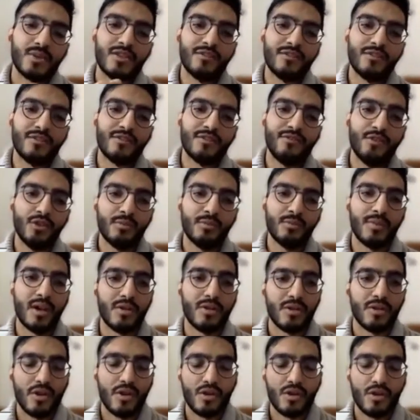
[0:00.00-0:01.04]
elevation with a
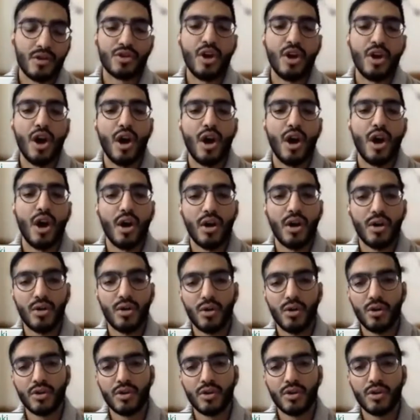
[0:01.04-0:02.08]
full mouth, ra
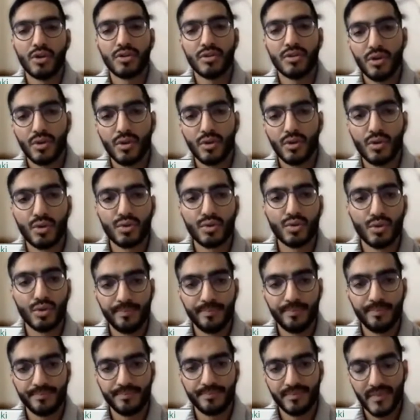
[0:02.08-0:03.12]
or ru.